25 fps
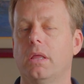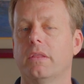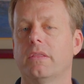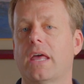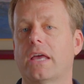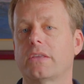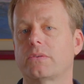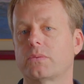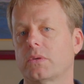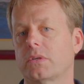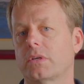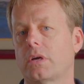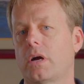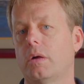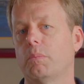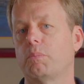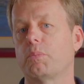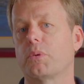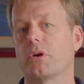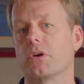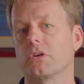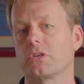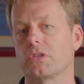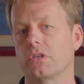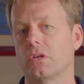That's what's
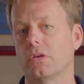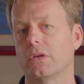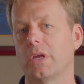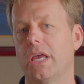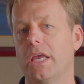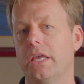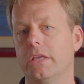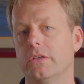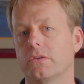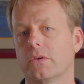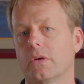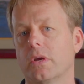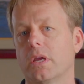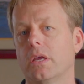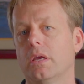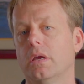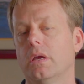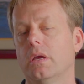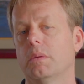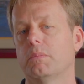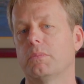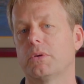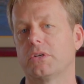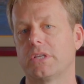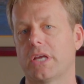called personal injury
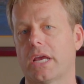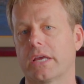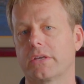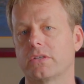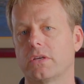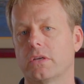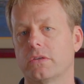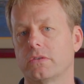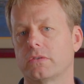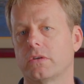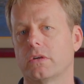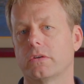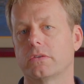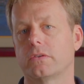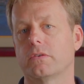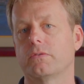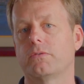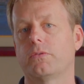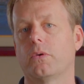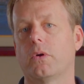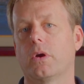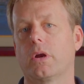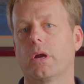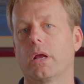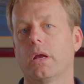protection insurance in
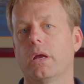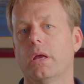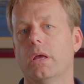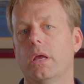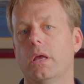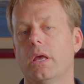Florida.